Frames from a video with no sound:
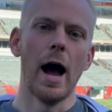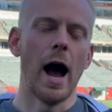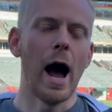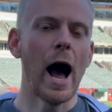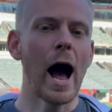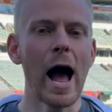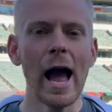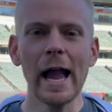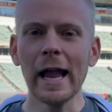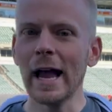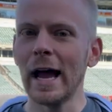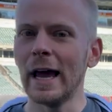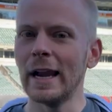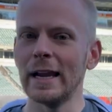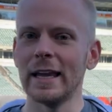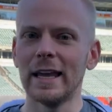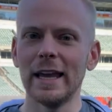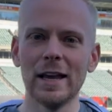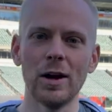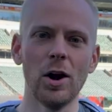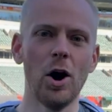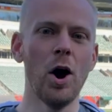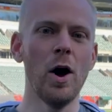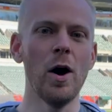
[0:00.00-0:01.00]
I got to
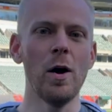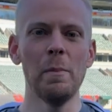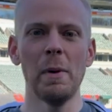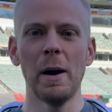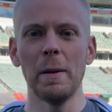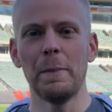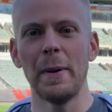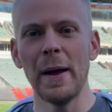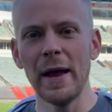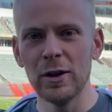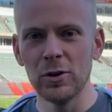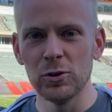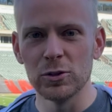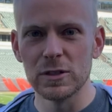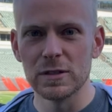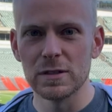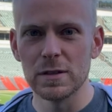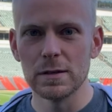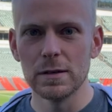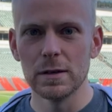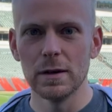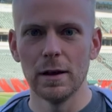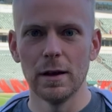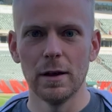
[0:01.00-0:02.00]
get all my
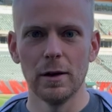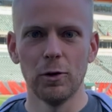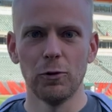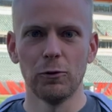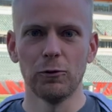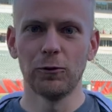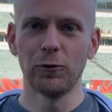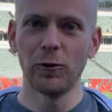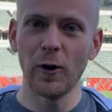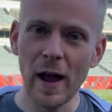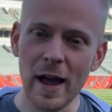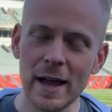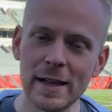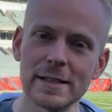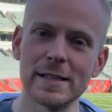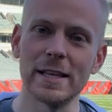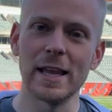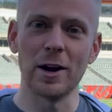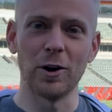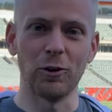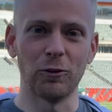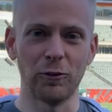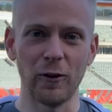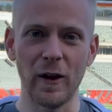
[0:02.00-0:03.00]
Bengals friends
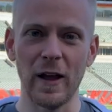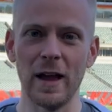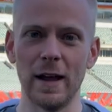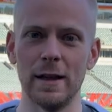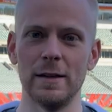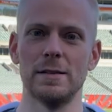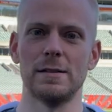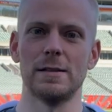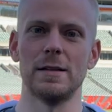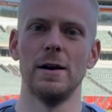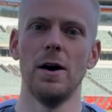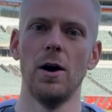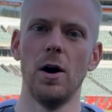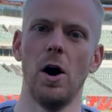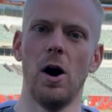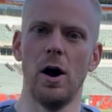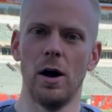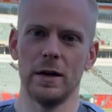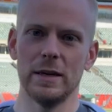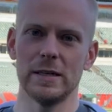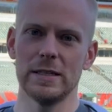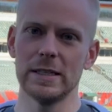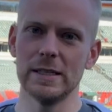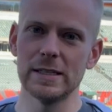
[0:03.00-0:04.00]
that are fans
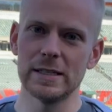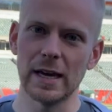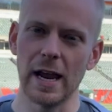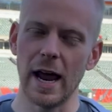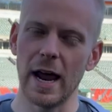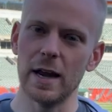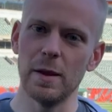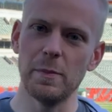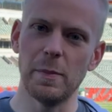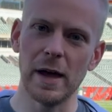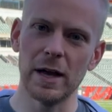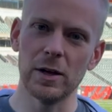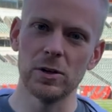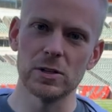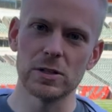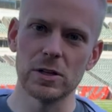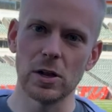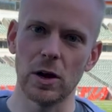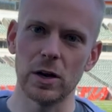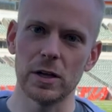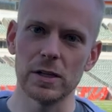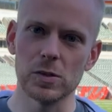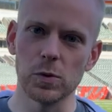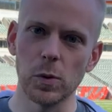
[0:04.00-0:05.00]
onto Cincinnati Bengals
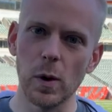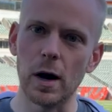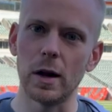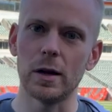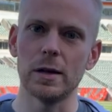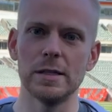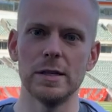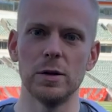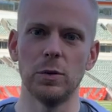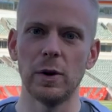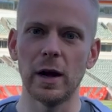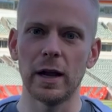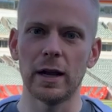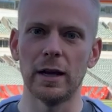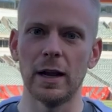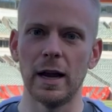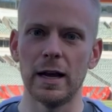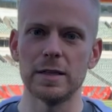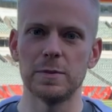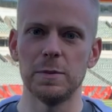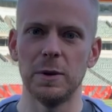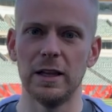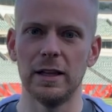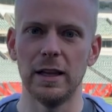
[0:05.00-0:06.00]
talk as well because he
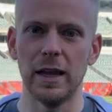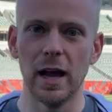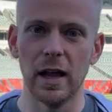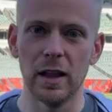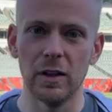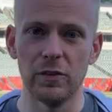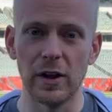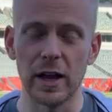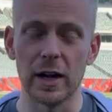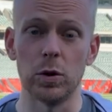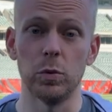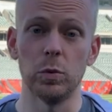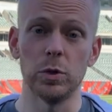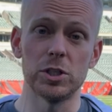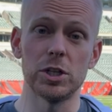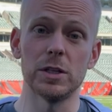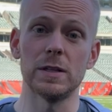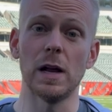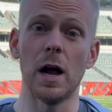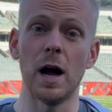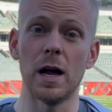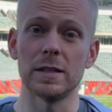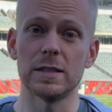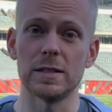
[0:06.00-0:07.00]
recognized me in the elevator, which is
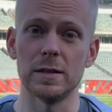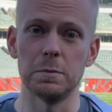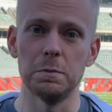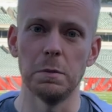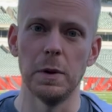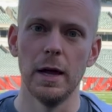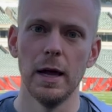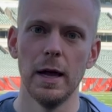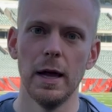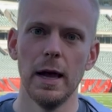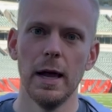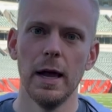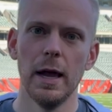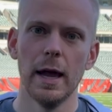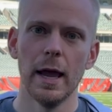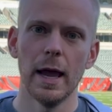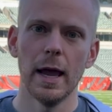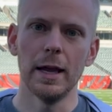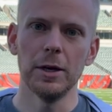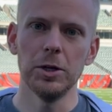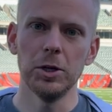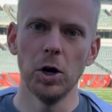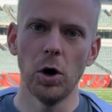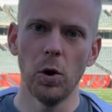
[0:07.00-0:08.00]
awesome.
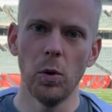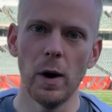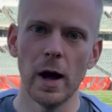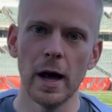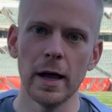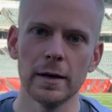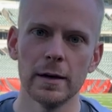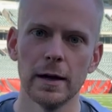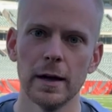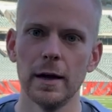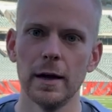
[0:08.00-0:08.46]
And you know what?